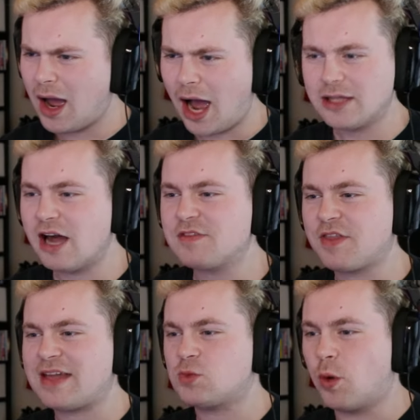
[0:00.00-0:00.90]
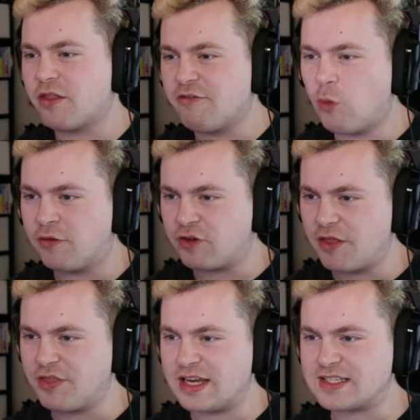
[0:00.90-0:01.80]
I love that that's one of the
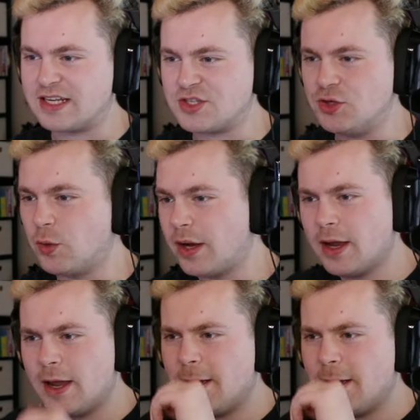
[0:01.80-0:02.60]
forefront things that he's doing.